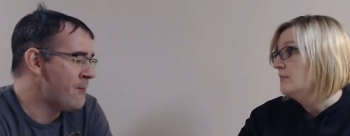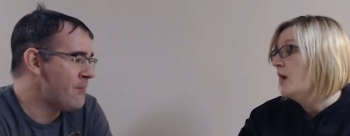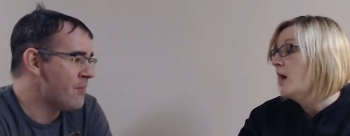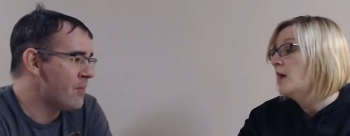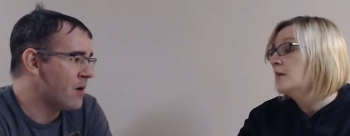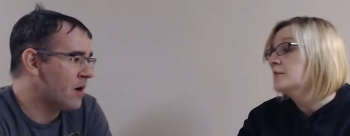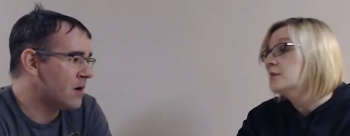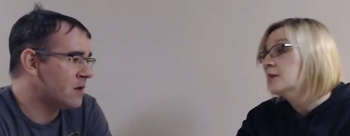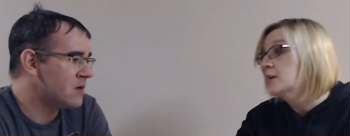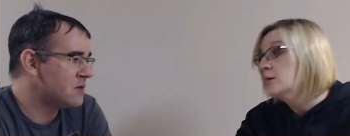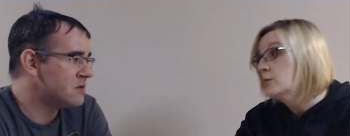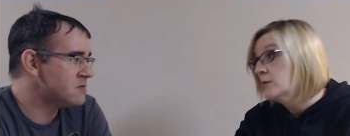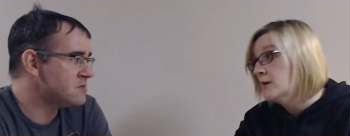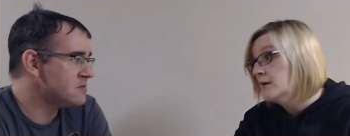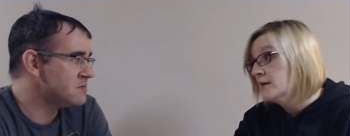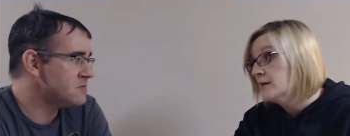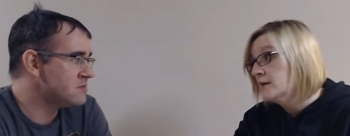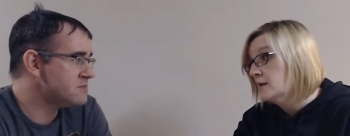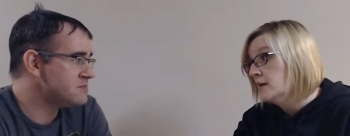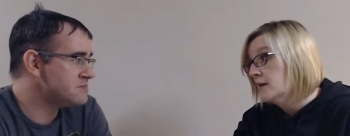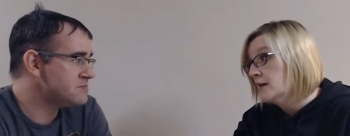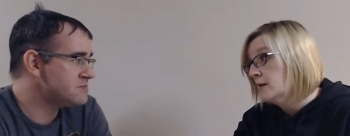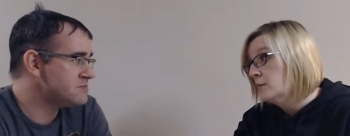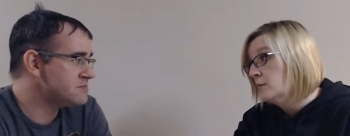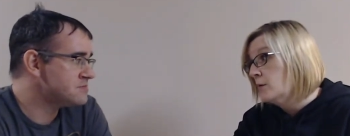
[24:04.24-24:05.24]
Speaker 1: I'll tell you what I
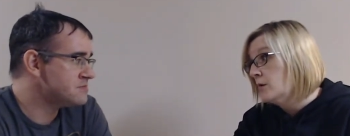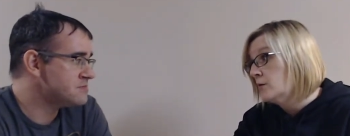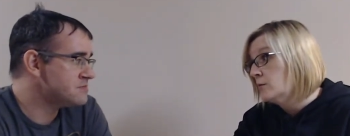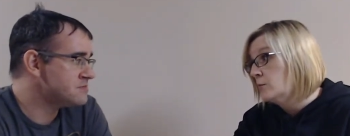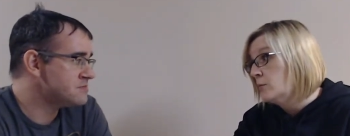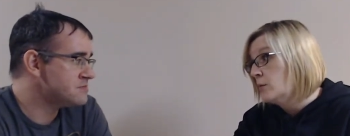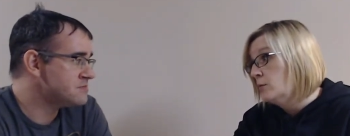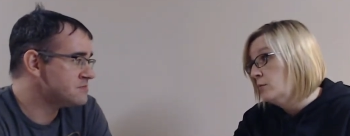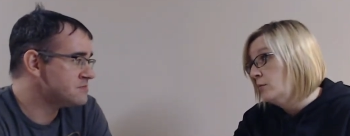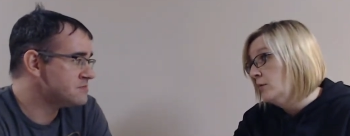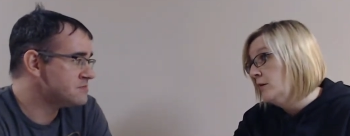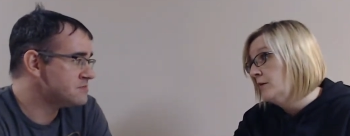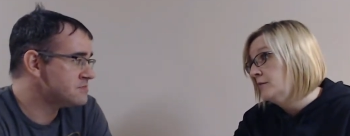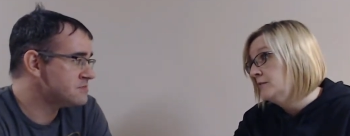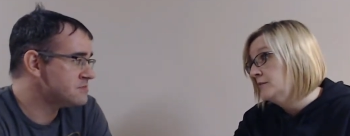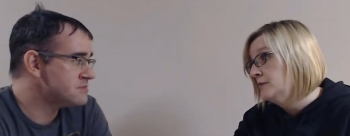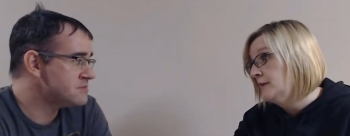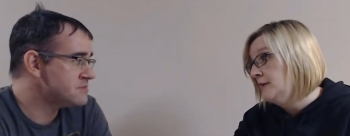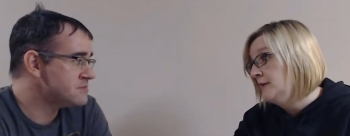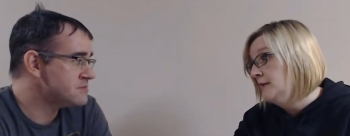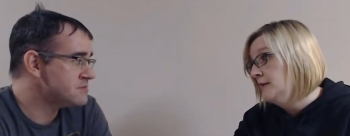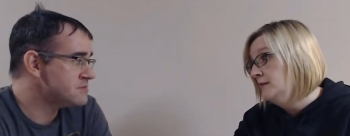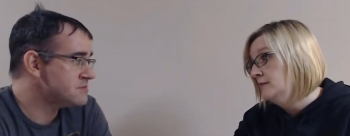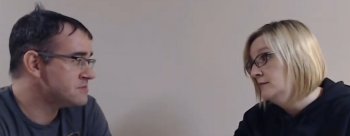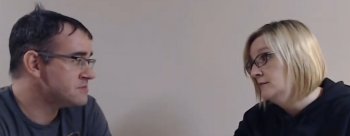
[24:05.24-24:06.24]
did like about the purple haired
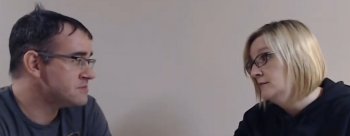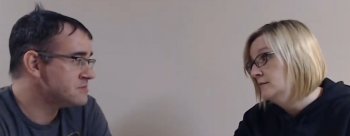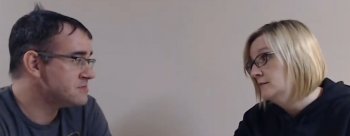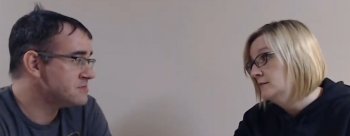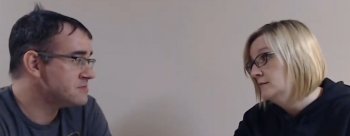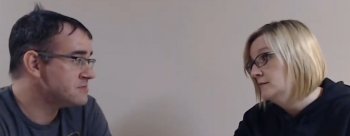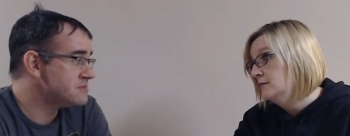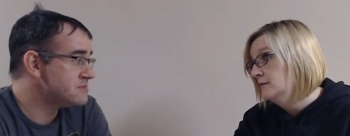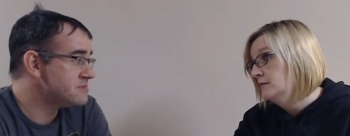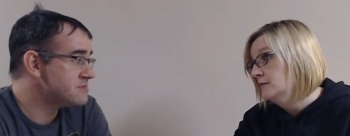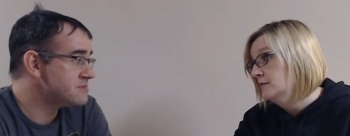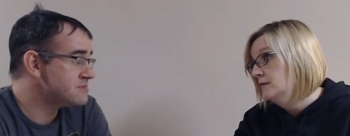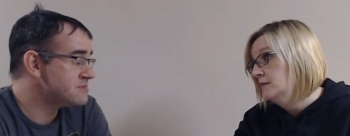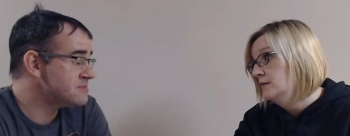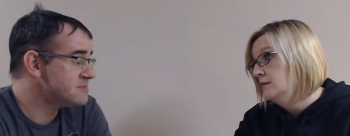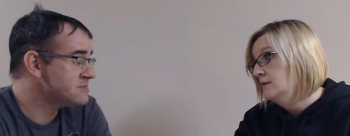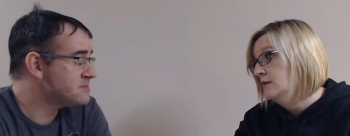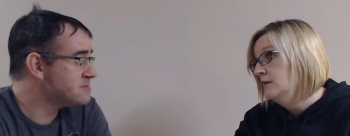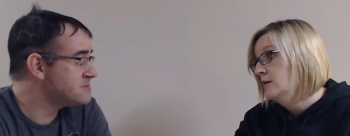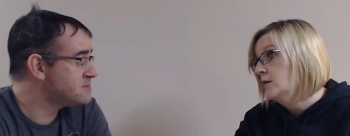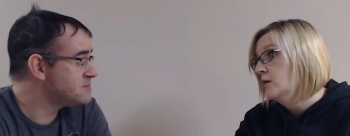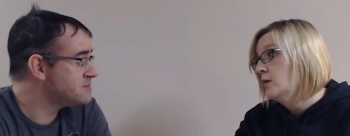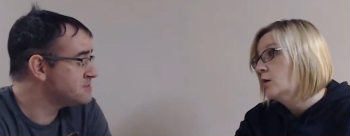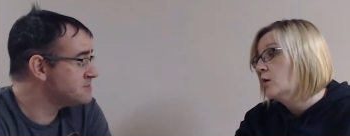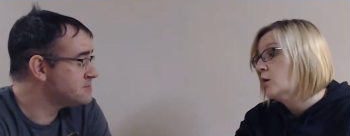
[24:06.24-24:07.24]
lady.
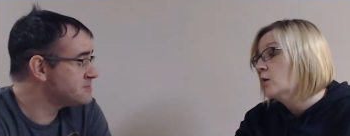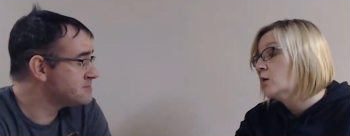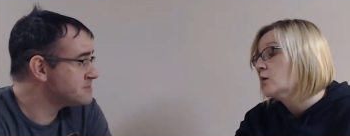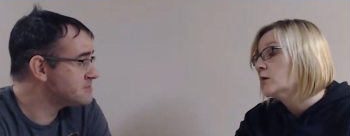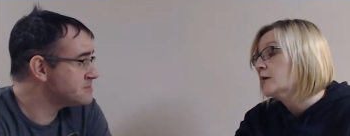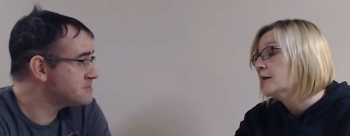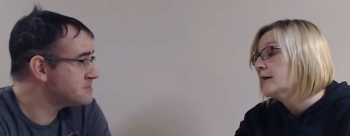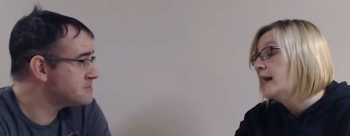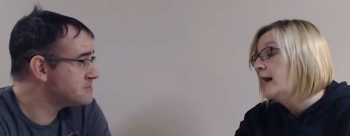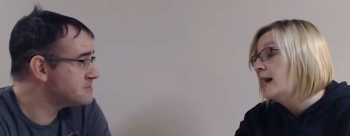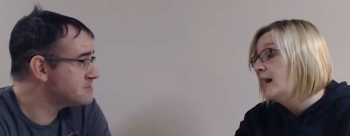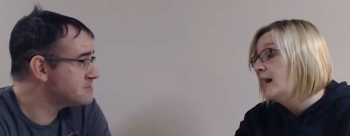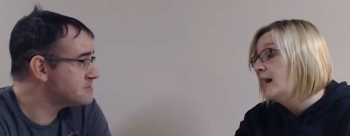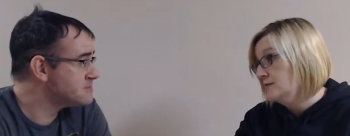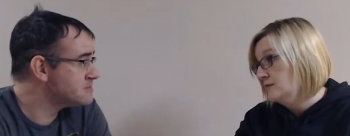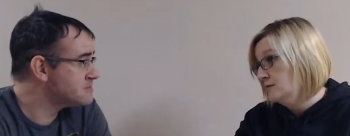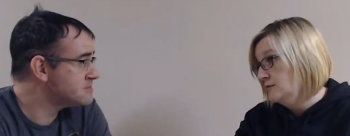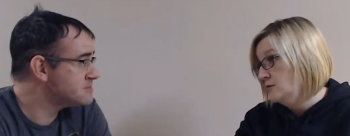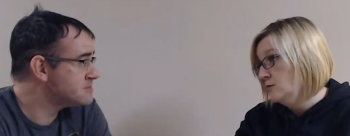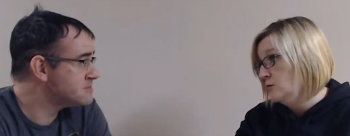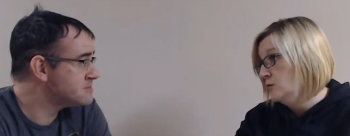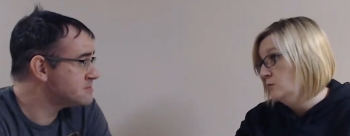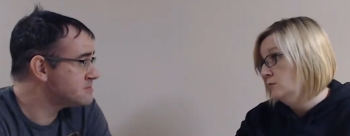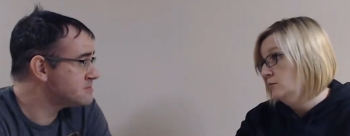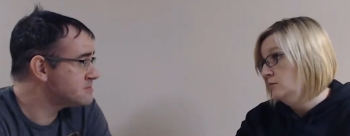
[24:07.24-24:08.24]
Mm-hmm. Her
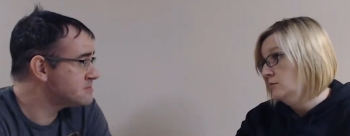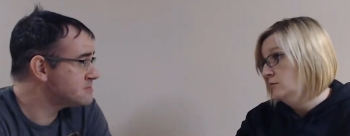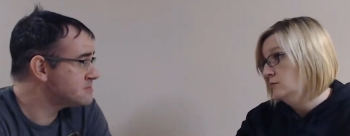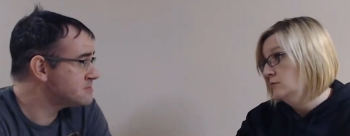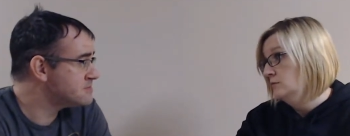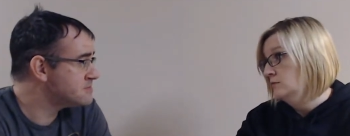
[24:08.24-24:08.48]
costume.